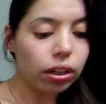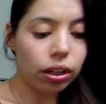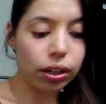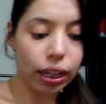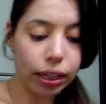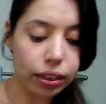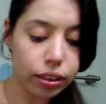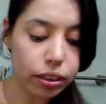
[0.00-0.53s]

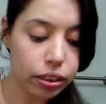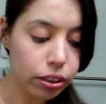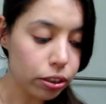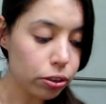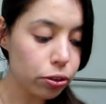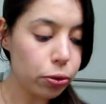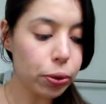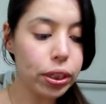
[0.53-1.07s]
okay,
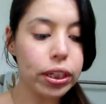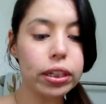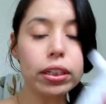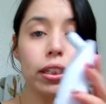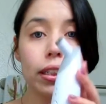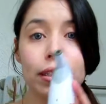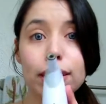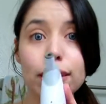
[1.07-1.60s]
so here
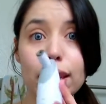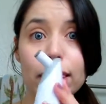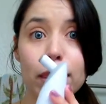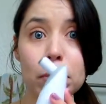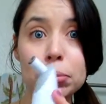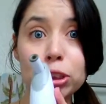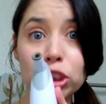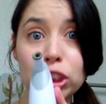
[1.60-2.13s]
is
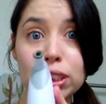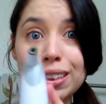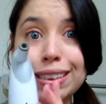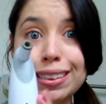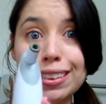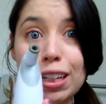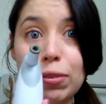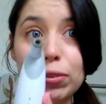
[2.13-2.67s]
the machine
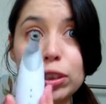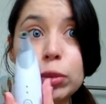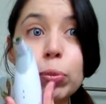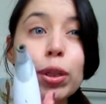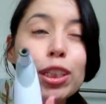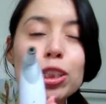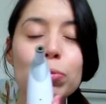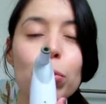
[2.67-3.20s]
itself. It's
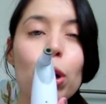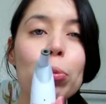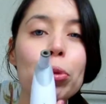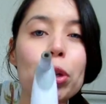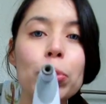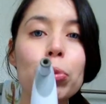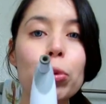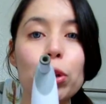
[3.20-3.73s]
pretty small,
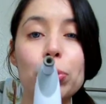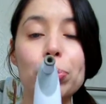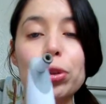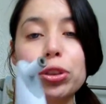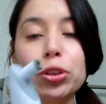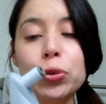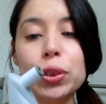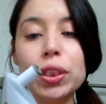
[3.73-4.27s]
pretty portable,
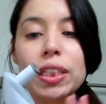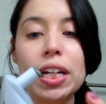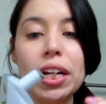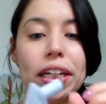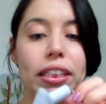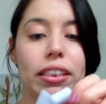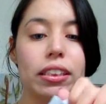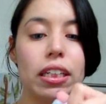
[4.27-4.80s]
it's really
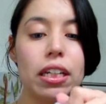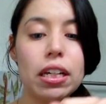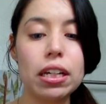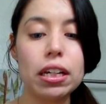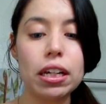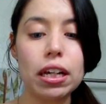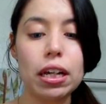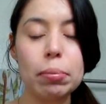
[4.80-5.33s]
nice.
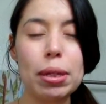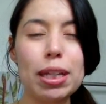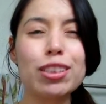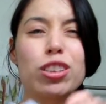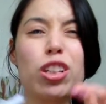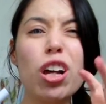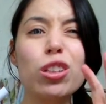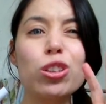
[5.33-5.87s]
It's
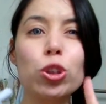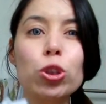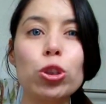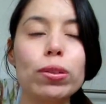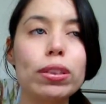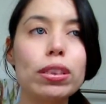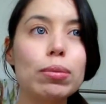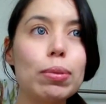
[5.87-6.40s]
not
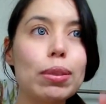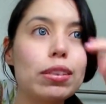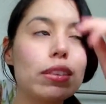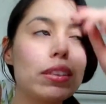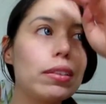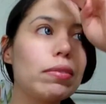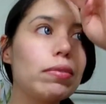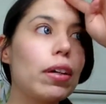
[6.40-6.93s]
too
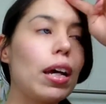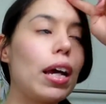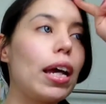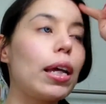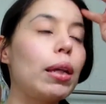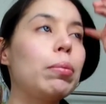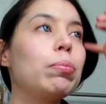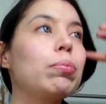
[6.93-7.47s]
expensive.
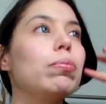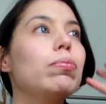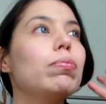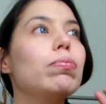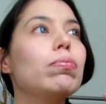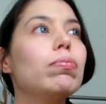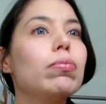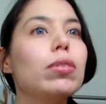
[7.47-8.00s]
I
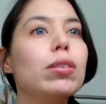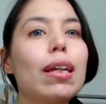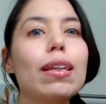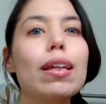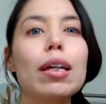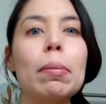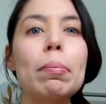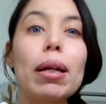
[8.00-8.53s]
say
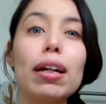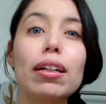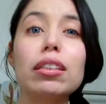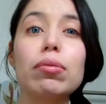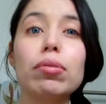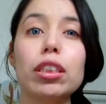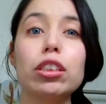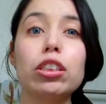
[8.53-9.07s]
that
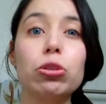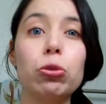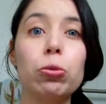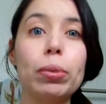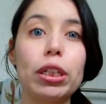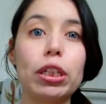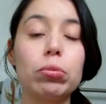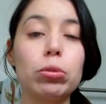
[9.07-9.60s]
comparatively to
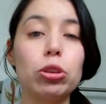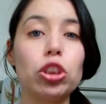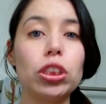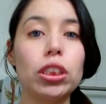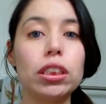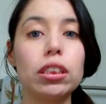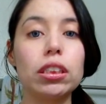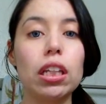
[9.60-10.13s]
bigger
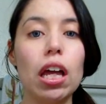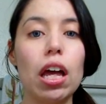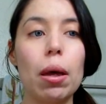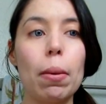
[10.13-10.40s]
machines,